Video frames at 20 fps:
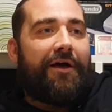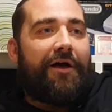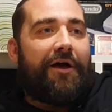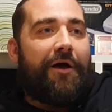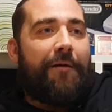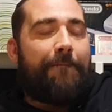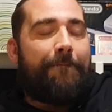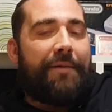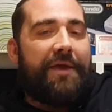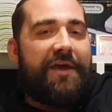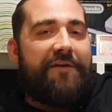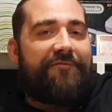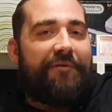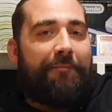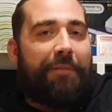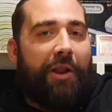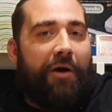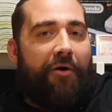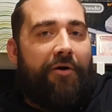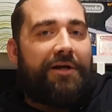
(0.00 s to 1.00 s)
a bit of a
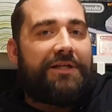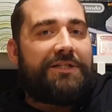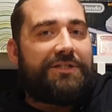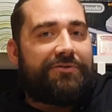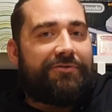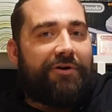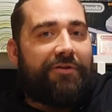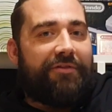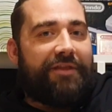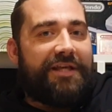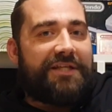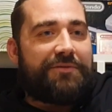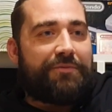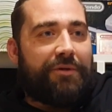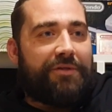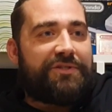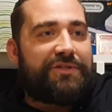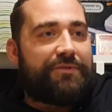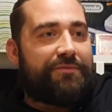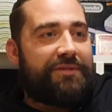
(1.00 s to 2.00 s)
blinder on this
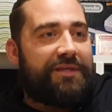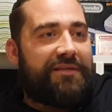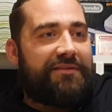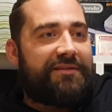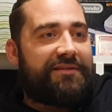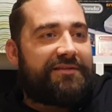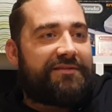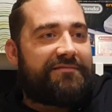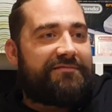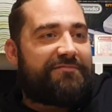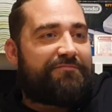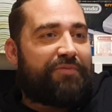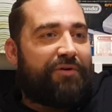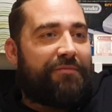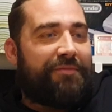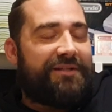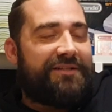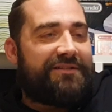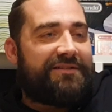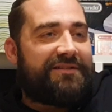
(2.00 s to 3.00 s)
one. Something that
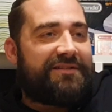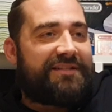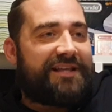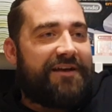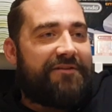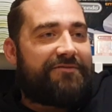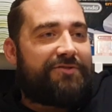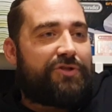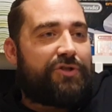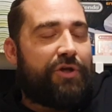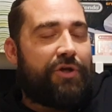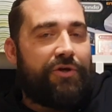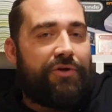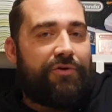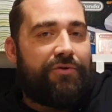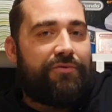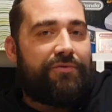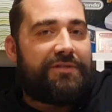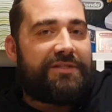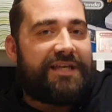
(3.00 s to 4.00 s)
probably doesn't sound
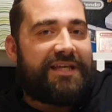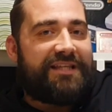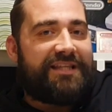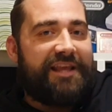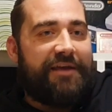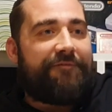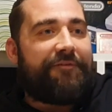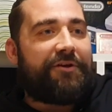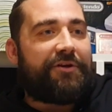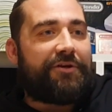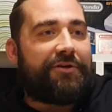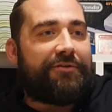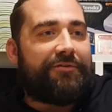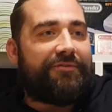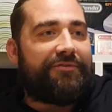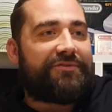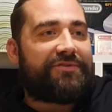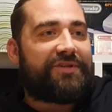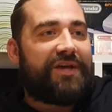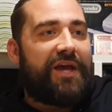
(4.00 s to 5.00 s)
too
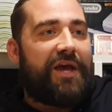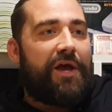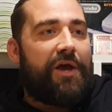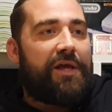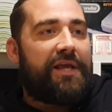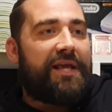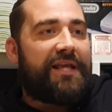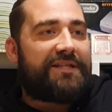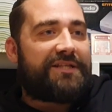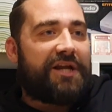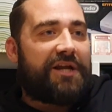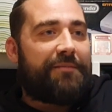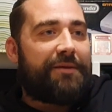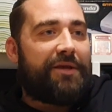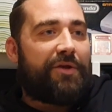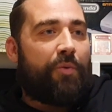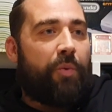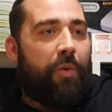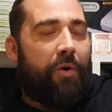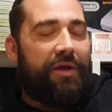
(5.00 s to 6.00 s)
significant is going to be
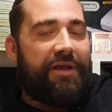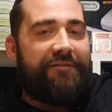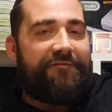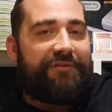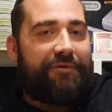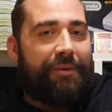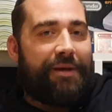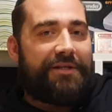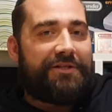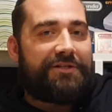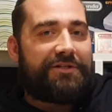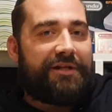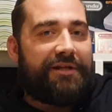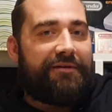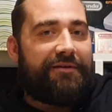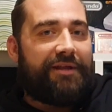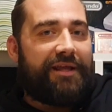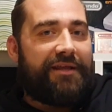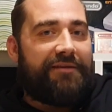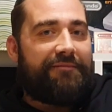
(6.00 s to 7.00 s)
quite influential
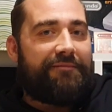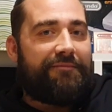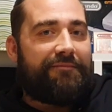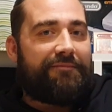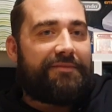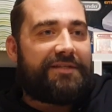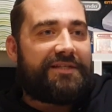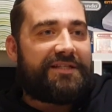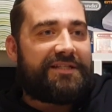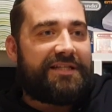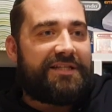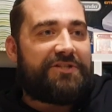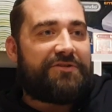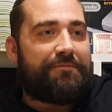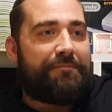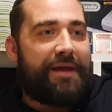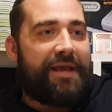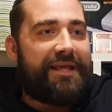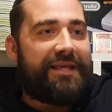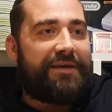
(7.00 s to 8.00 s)
in
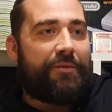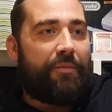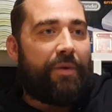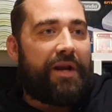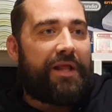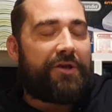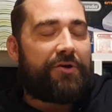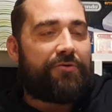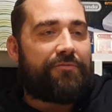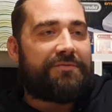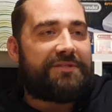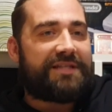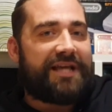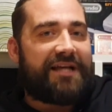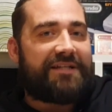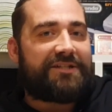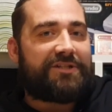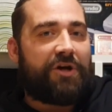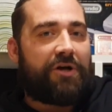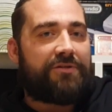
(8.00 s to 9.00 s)
decision making when it comes
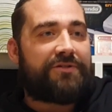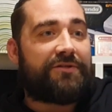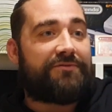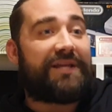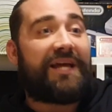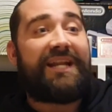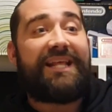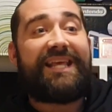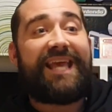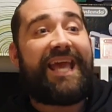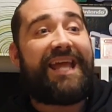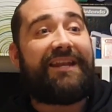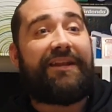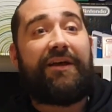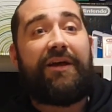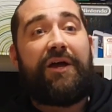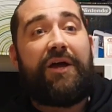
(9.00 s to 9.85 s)
down to consoles. And again,